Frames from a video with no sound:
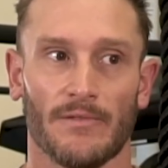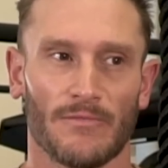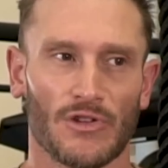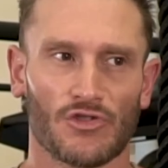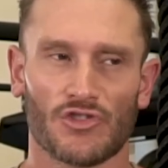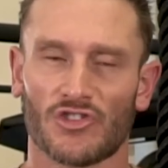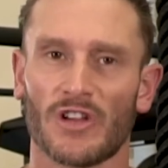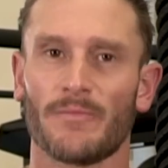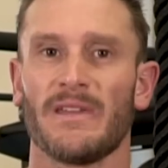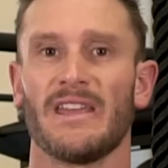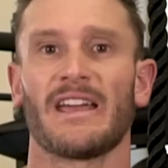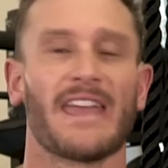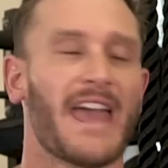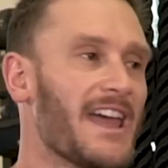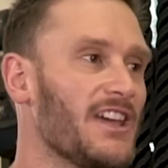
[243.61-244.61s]
You should be
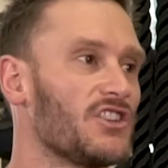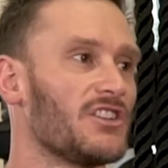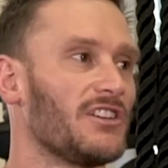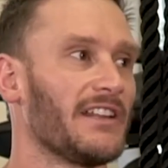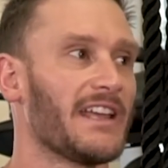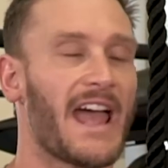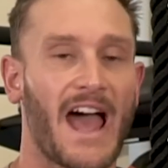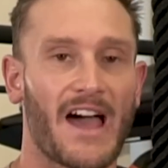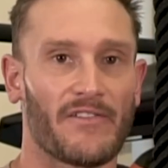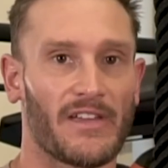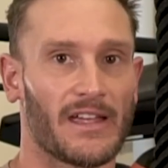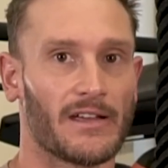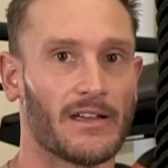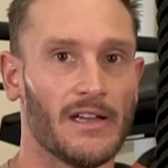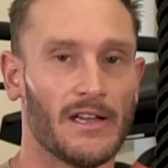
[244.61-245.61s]
occasionally
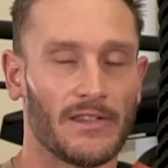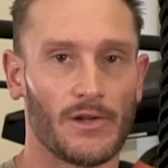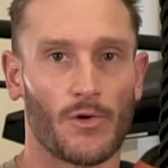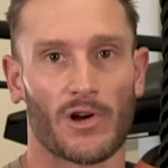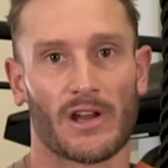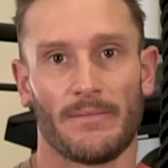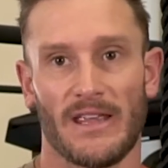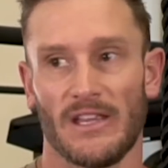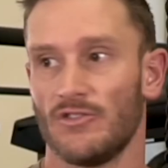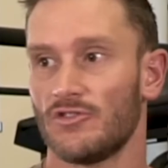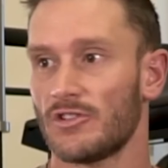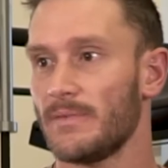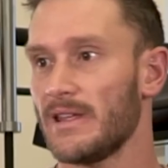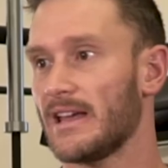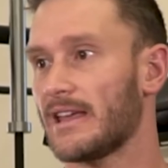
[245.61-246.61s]
having the organ meat. You
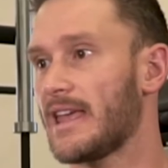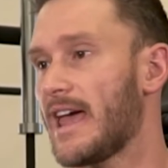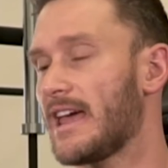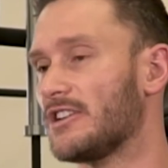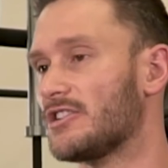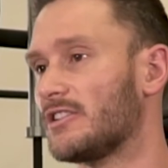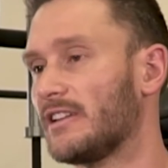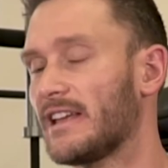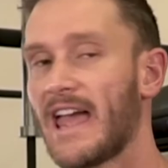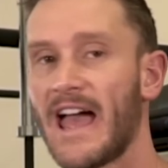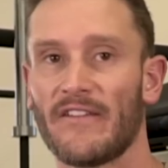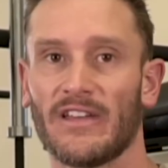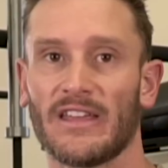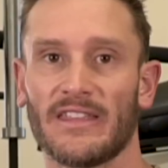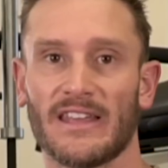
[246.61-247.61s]
should be occasionally
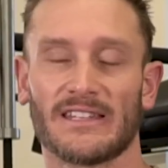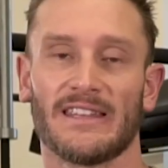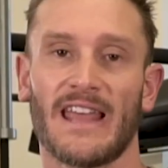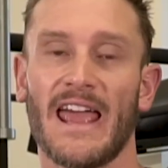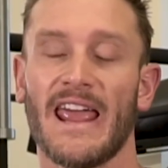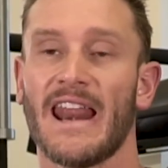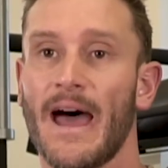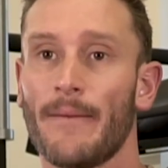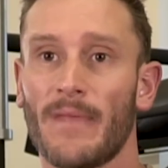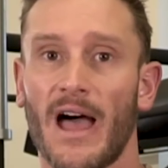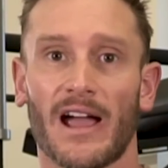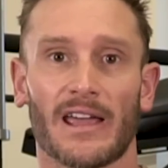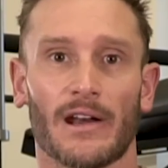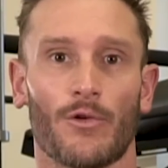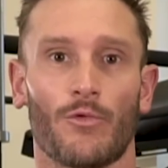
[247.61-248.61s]
having this and that. And I'm
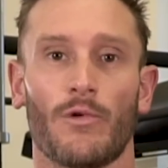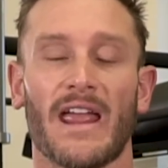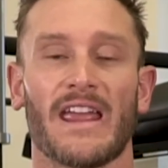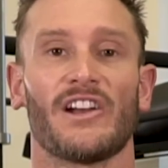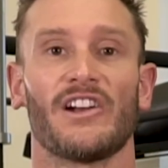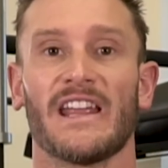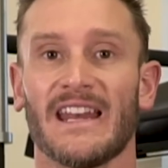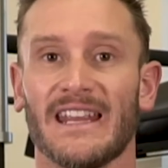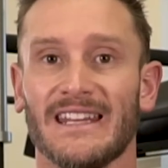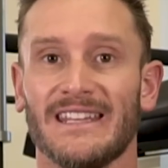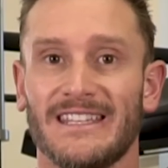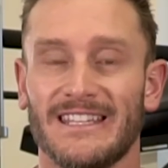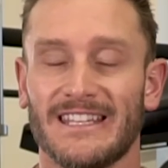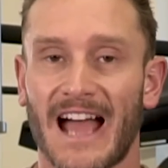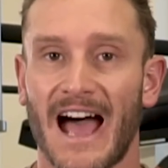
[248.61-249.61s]
not gonna rain on any
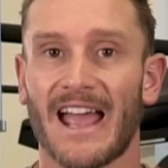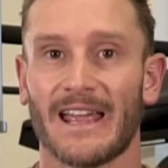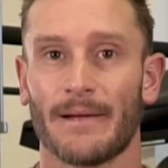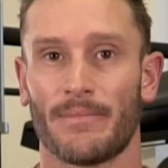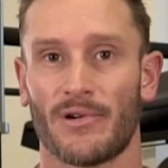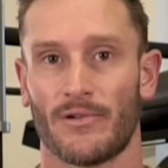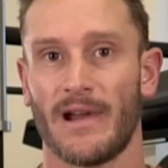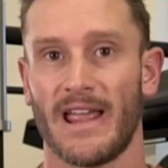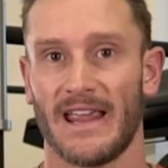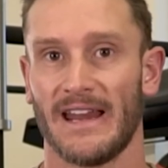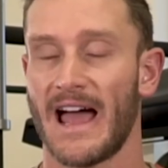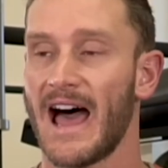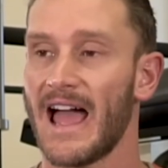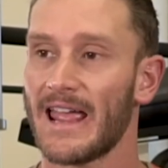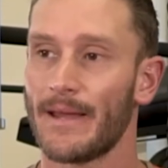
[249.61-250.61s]
diet parade.
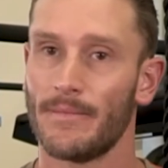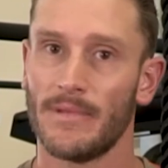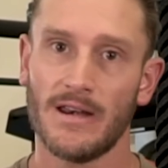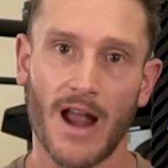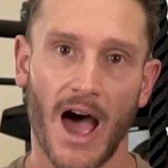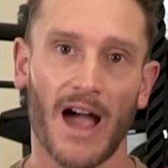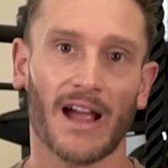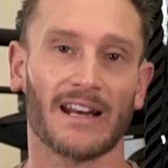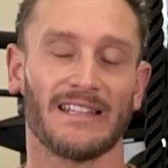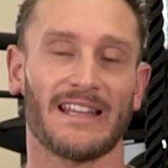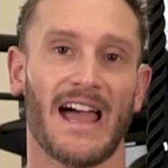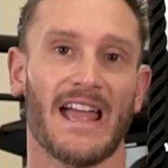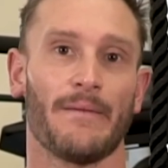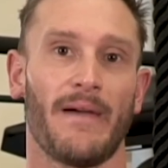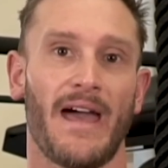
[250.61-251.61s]
I am not gonna
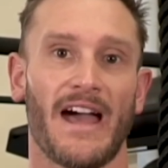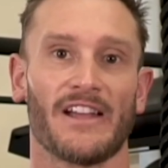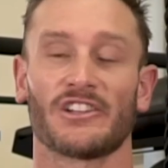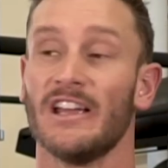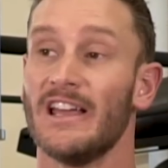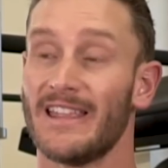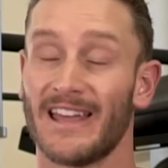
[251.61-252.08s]
diet bash.